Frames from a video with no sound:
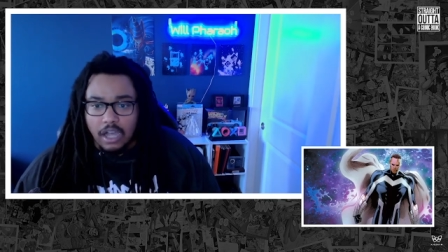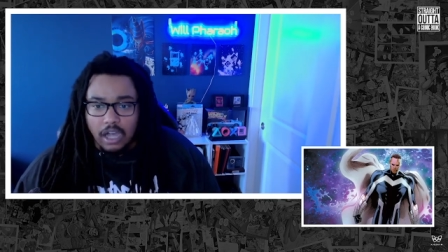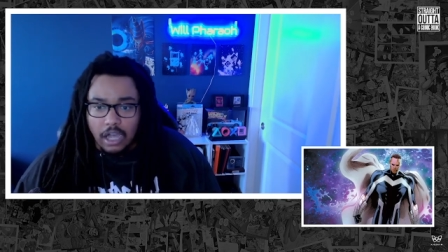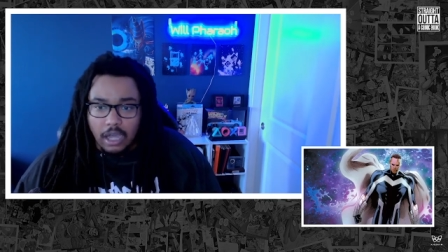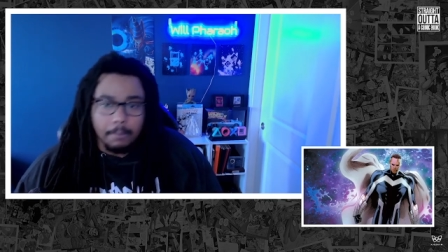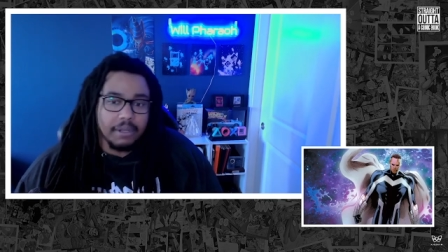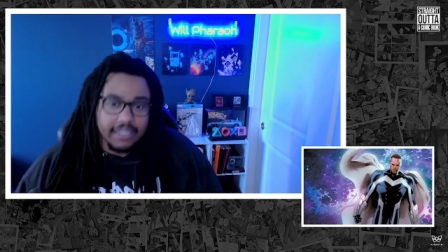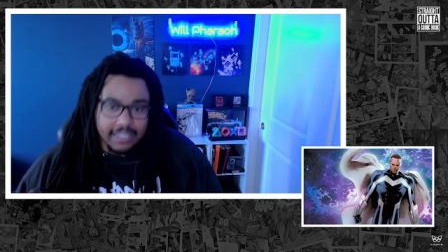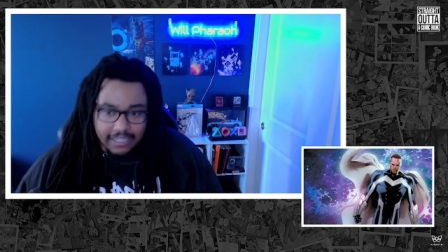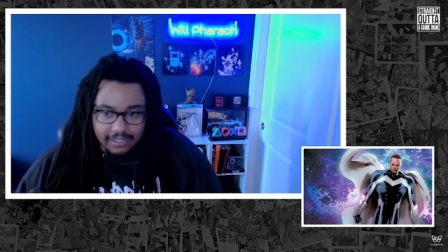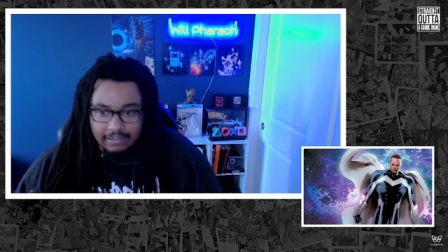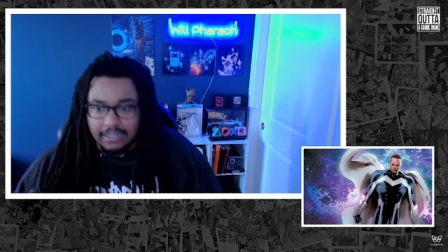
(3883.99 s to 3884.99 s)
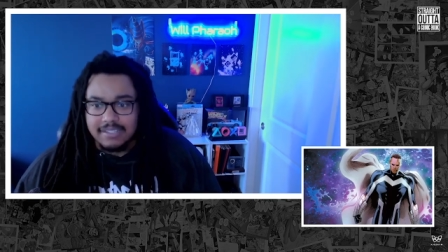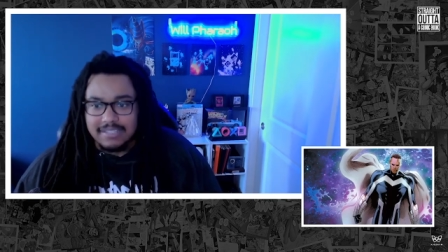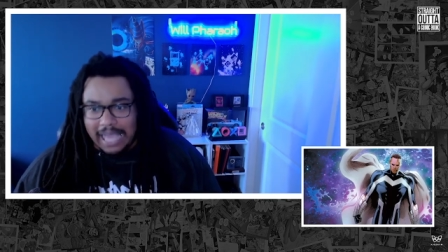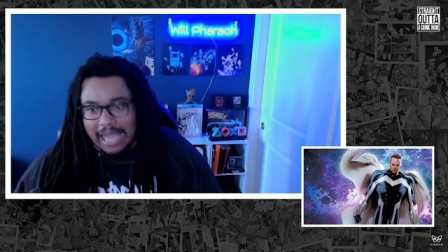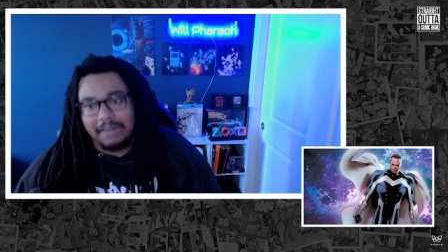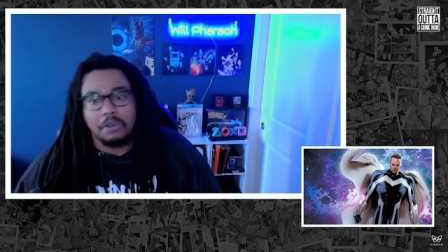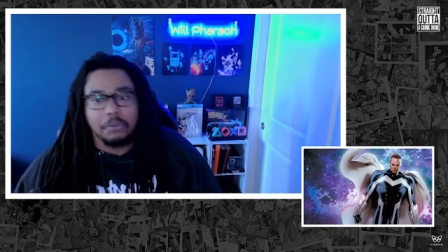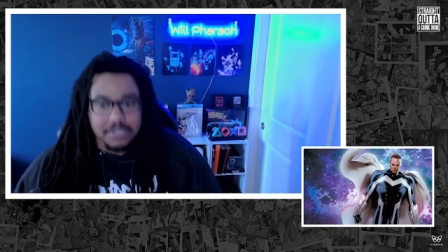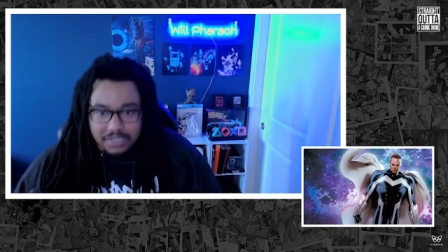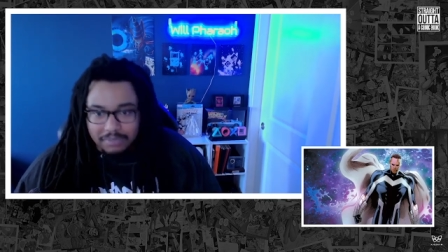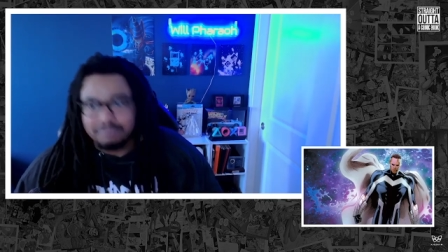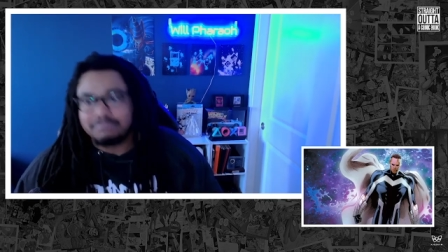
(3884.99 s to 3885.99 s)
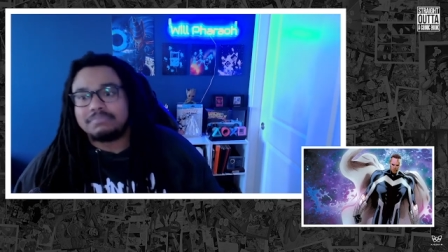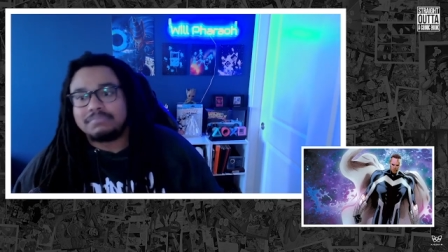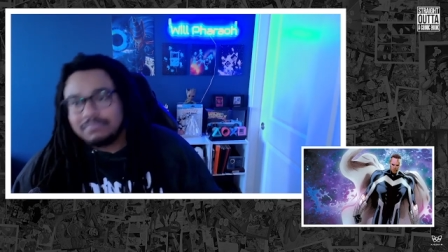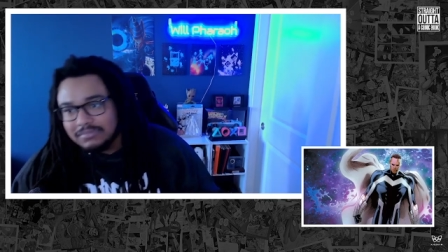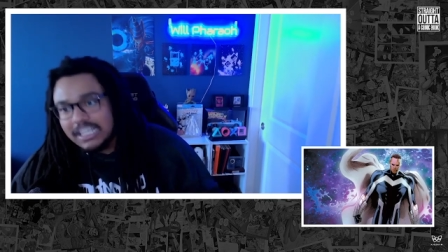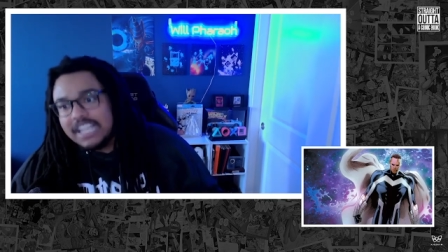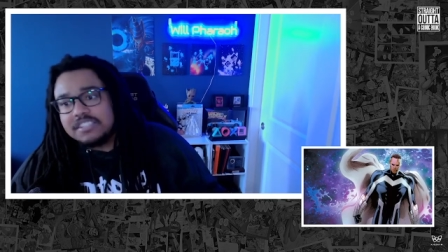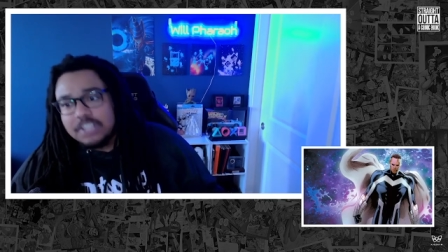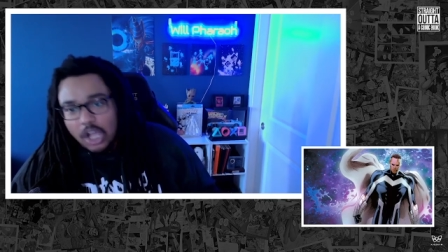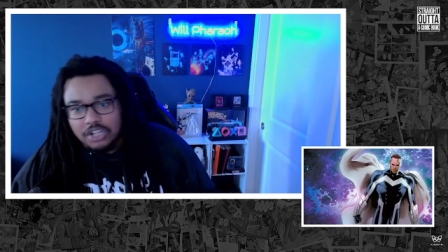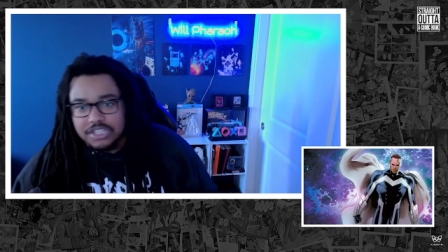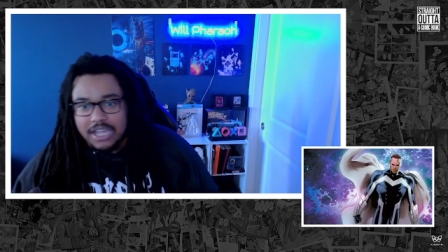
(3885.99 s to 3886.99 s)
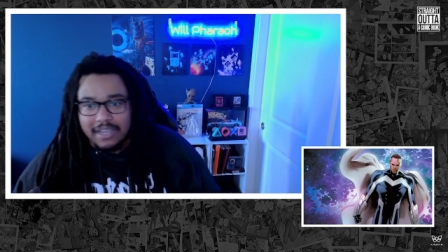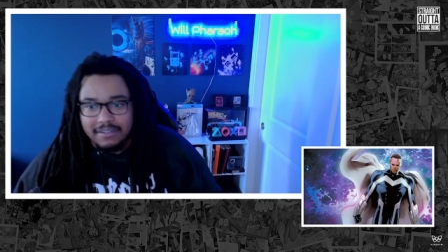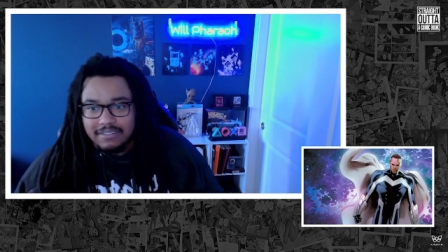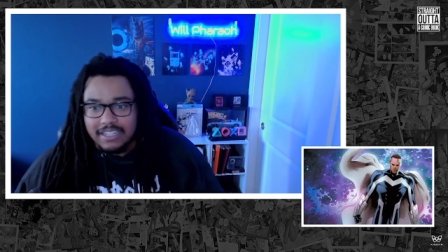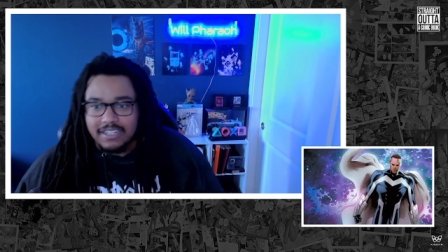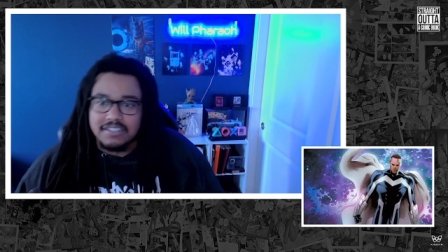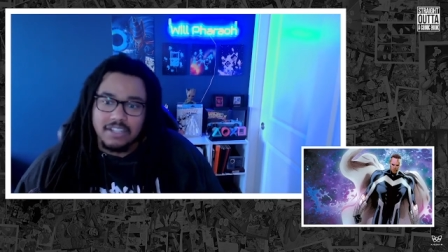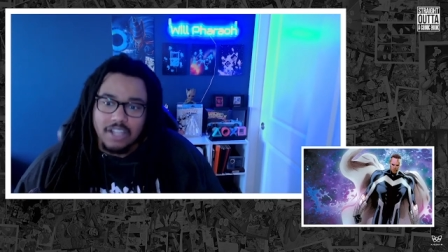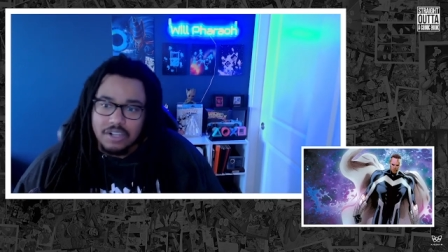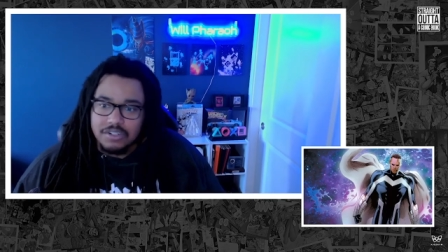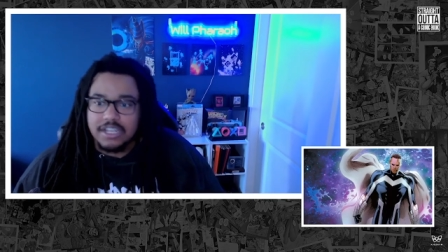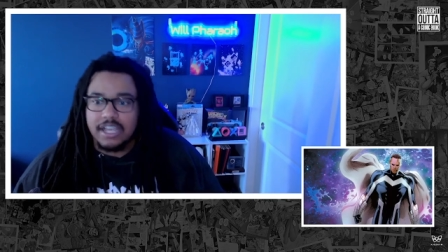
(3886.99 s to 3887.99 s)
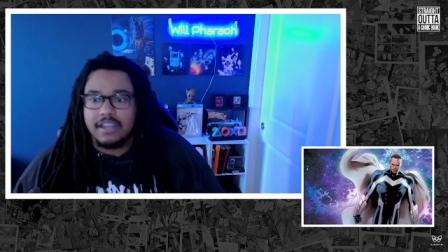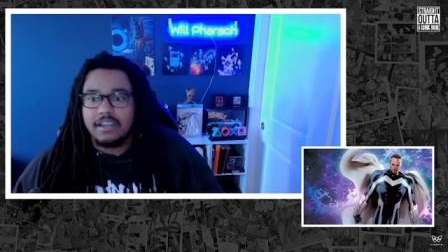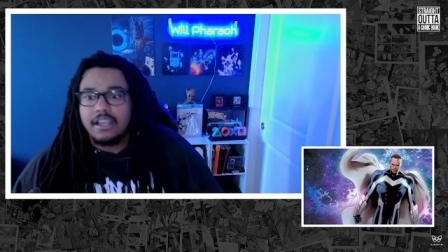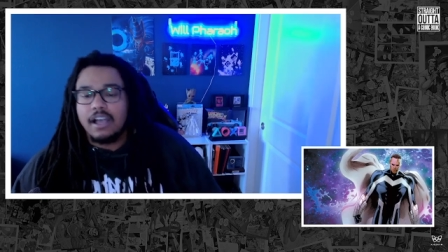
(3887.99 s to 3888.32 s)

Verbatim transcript: But again, like I said, I know it's a long shot. It is a long shot.